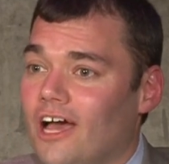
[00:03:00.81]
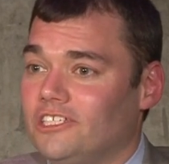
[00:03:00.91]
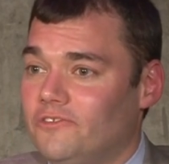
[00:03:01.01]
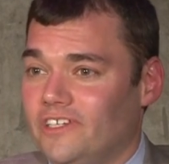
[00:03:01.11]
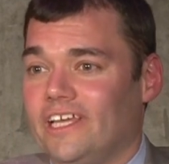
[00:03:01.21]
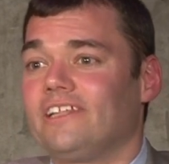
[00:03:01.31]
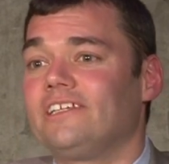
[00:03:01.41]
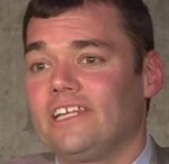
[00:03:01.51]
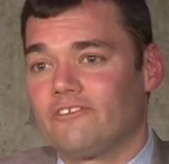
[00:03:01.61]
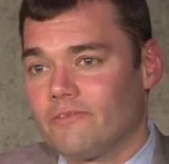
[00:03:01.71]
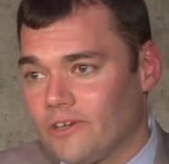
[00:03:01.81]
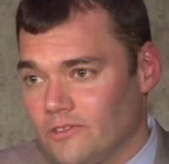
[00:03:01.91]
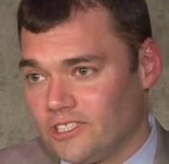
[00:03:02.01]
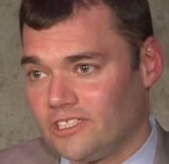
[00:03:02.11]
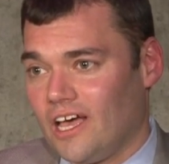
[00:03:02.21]
not to feel alienated from their
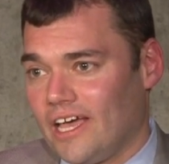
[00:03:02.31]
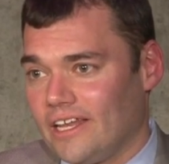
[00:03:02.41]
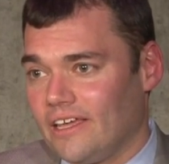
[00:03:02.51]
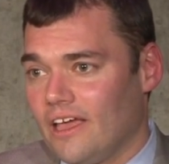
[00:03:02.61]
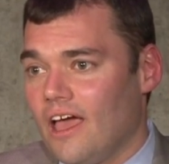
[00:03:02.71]
own society.